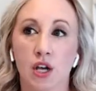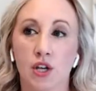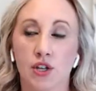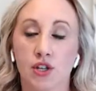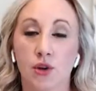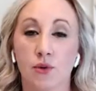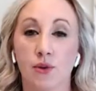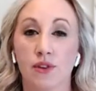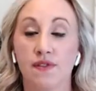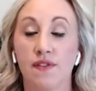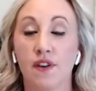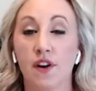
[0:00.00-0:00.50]
So
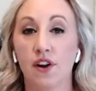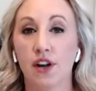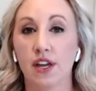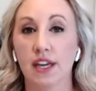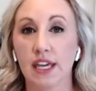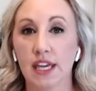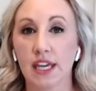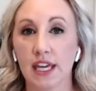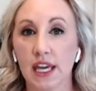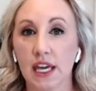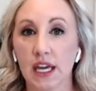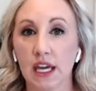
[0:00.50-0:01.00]
it's very
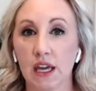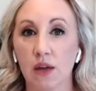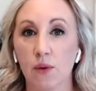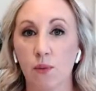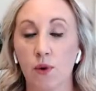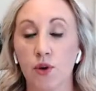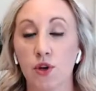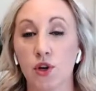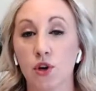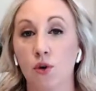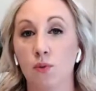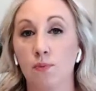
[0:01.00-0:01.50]
key
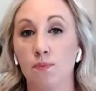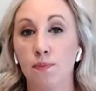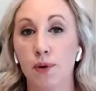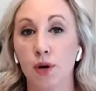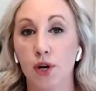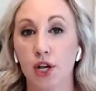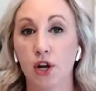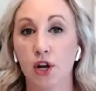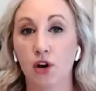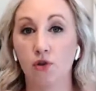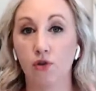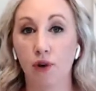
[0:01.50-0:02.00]
when you're
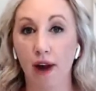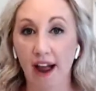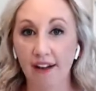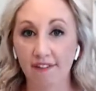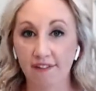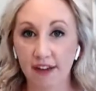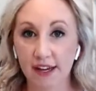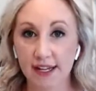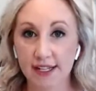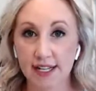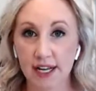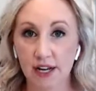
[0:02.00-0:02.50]
putting
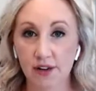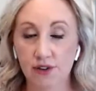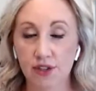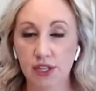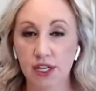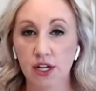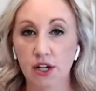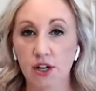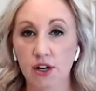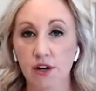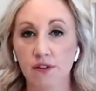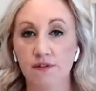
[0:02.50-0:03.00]
graphics out
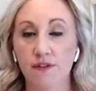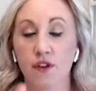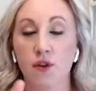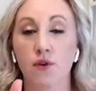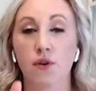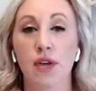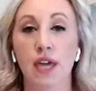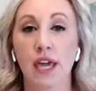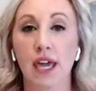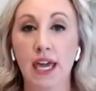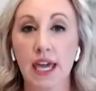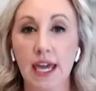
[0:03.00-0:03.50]
there, if you
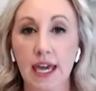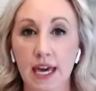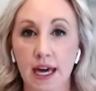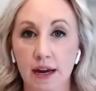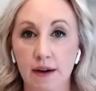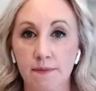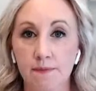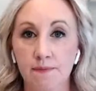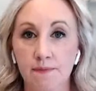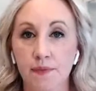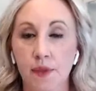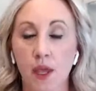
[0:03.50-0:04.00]

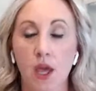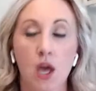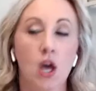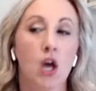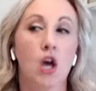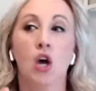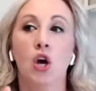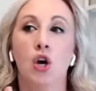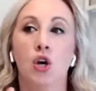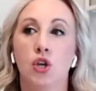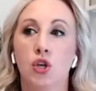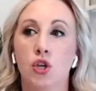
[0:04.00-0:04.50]
can,
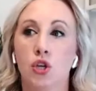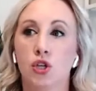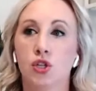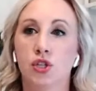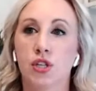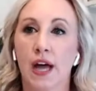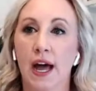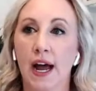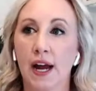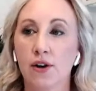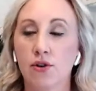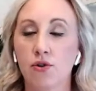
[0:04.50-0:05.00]

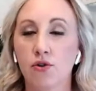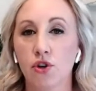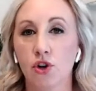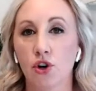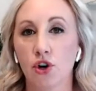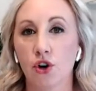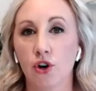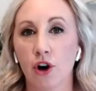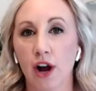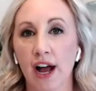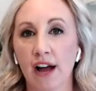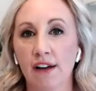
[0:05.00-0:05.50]
title your
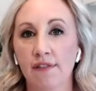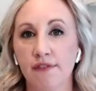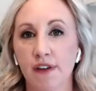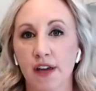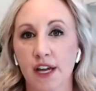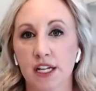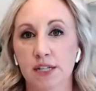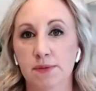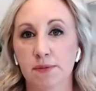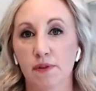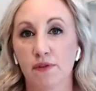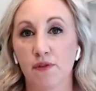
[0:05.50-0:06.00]

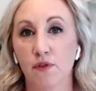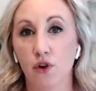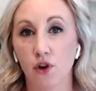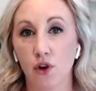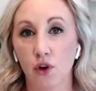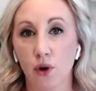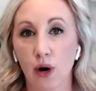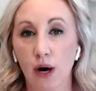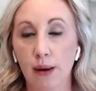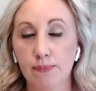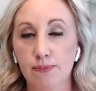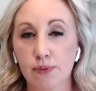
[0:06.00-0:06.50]
graphics before you
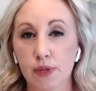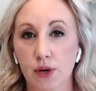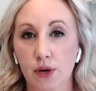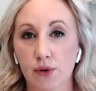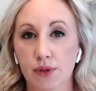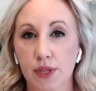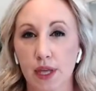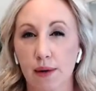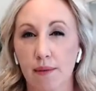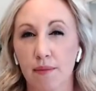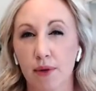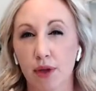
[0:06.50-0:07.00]
upload
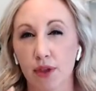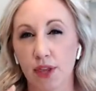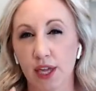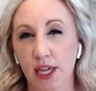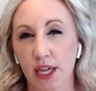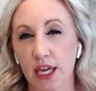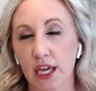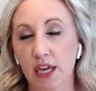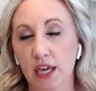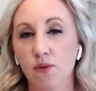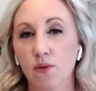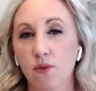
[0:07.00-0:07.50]
them, the
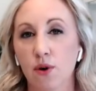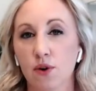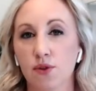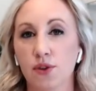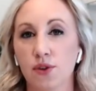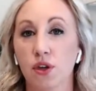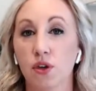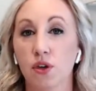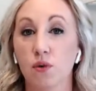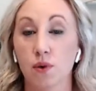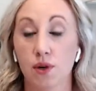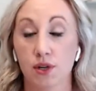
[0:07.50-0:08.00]
keyword that
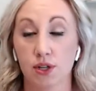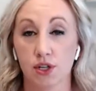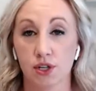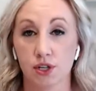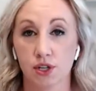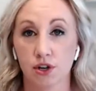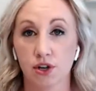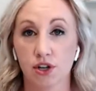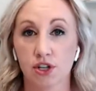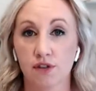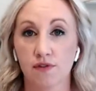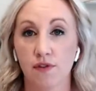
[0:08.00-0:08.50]
you want to
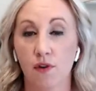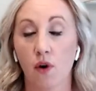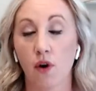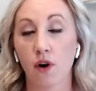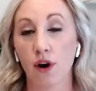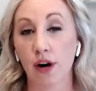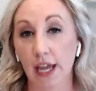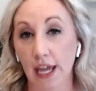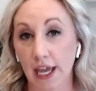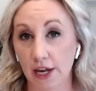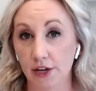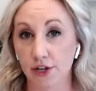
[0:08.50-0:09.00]
search for
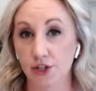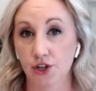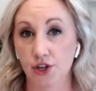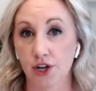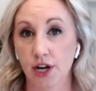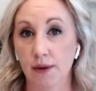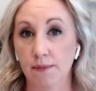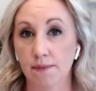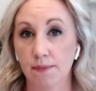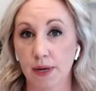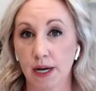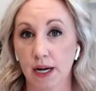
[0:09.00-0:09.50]
and your
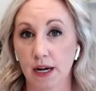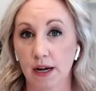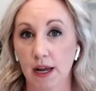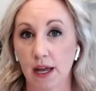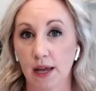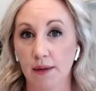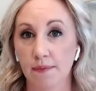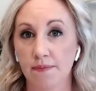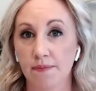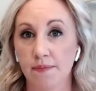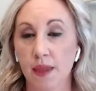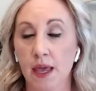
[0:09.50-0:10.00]
company
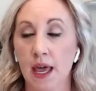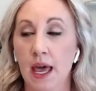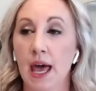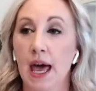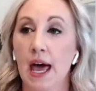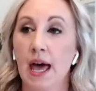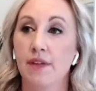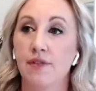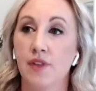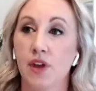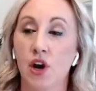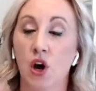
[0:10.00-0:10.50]
name.
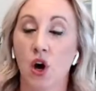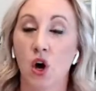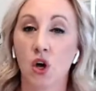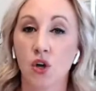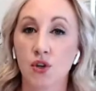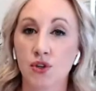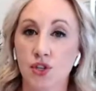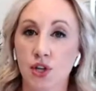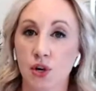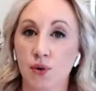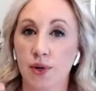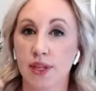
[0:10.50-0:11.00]
And then
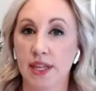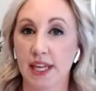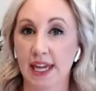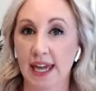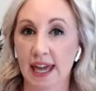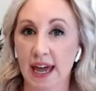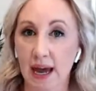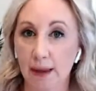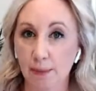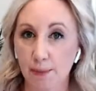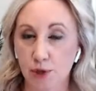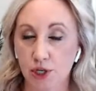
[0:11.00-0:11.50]
also in the
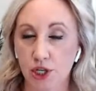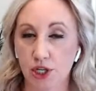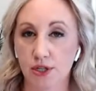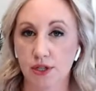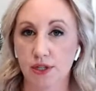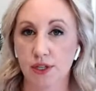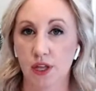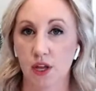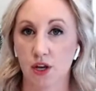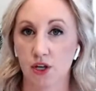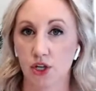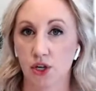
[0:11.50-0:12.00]
captions
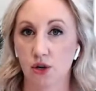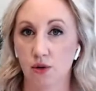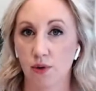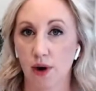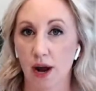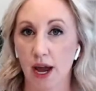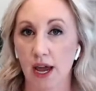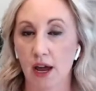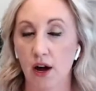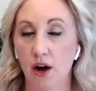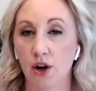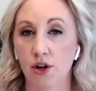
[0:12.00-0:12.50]
that you
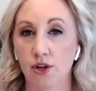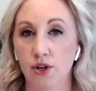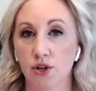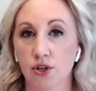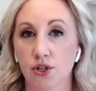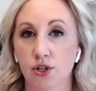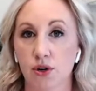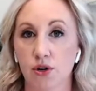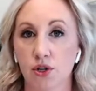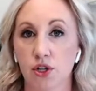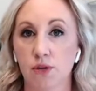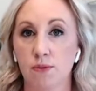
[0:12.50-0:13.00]
write on your
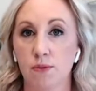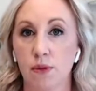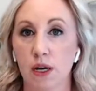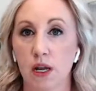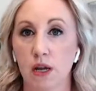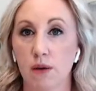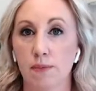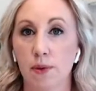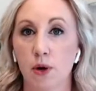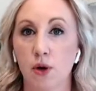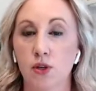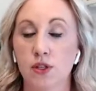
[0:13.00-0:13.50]
social media
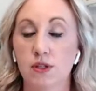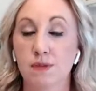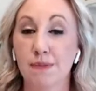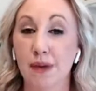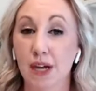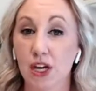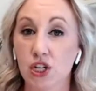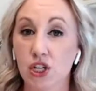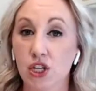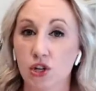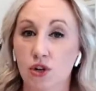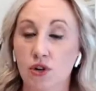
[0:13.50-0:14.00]
posts,
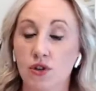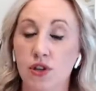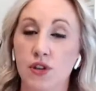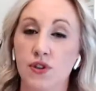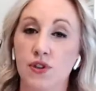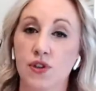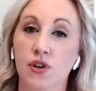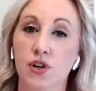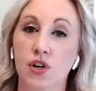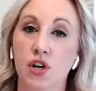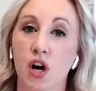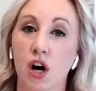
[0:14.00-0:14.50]
make sure that
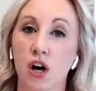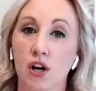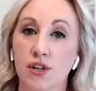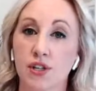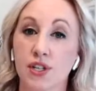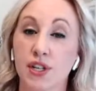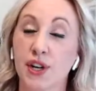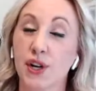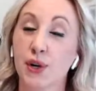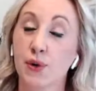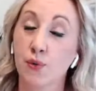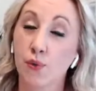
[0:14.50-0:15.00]
they're
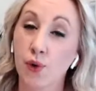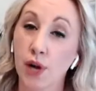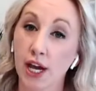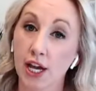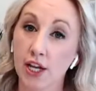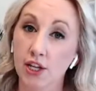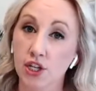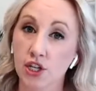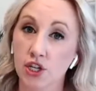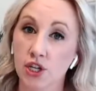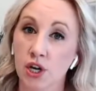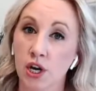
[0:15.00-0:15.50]
content
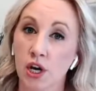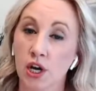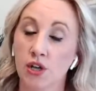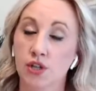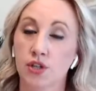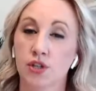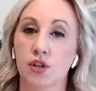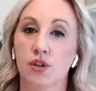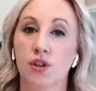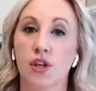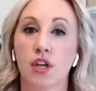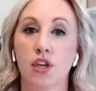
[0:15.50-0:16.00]
rich
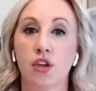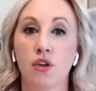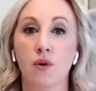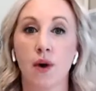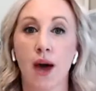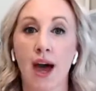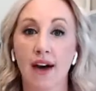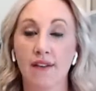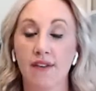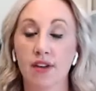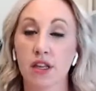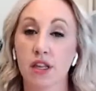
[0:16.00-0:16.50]
so that you
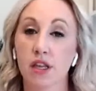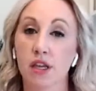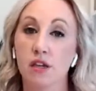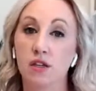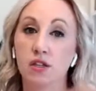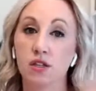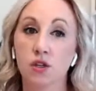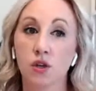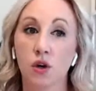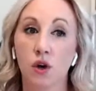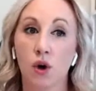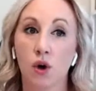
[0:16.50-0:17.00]
have at
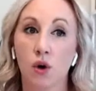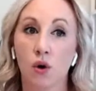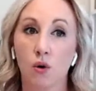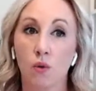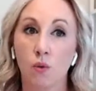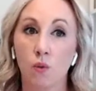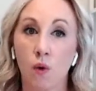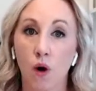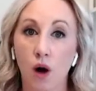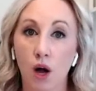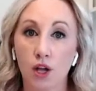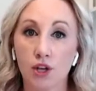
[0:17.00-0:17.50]
least
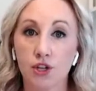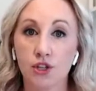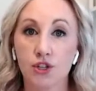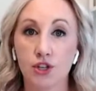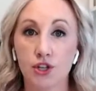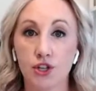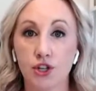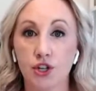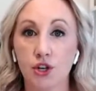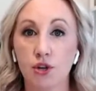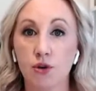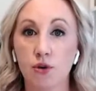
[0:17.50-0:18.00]
1 to
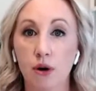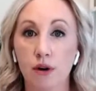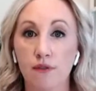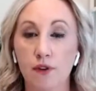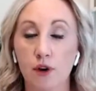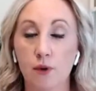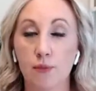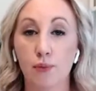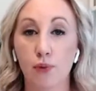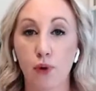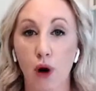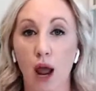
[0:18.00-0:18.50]
2 of your
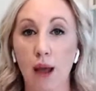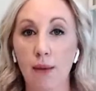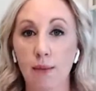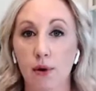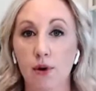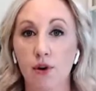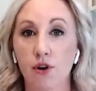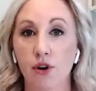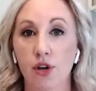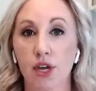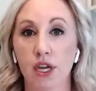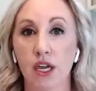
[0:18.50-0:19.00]

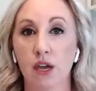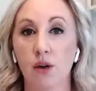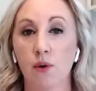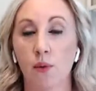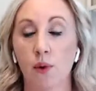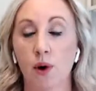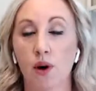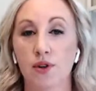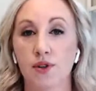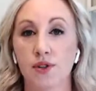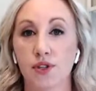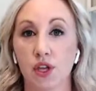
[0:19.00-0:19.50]
primary
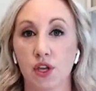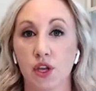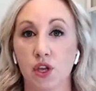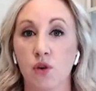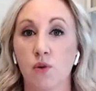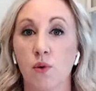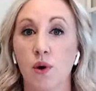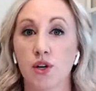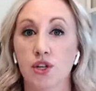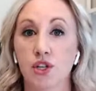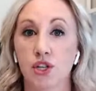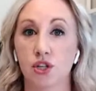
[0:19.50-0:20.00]
keywords that you
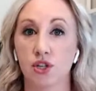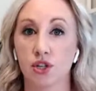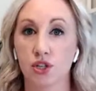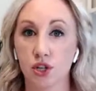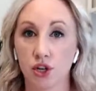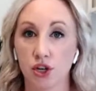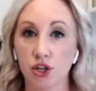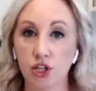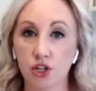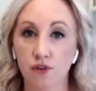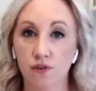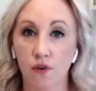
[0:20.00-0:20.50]
want to
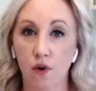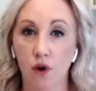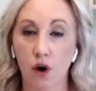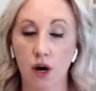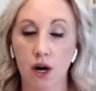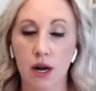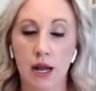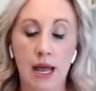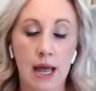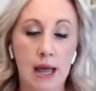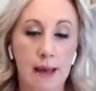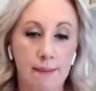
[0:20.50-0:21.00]
search for.
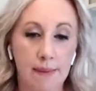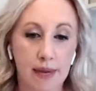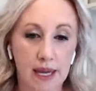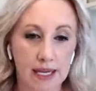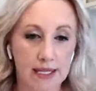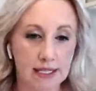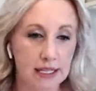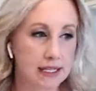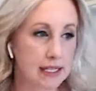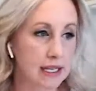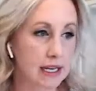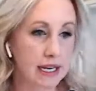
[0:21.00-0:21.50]
Because
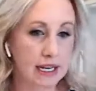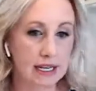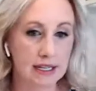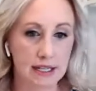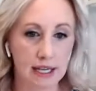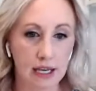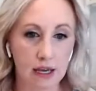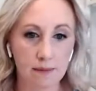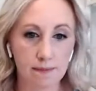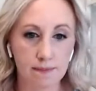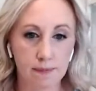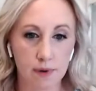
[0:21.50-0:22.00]
as an
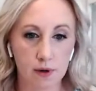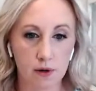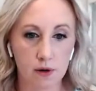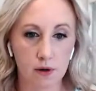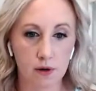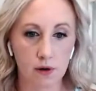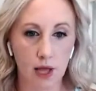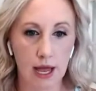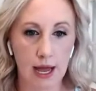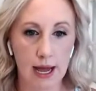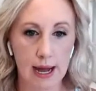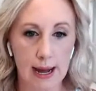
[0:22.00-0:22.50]

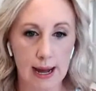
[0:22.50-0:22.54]
example,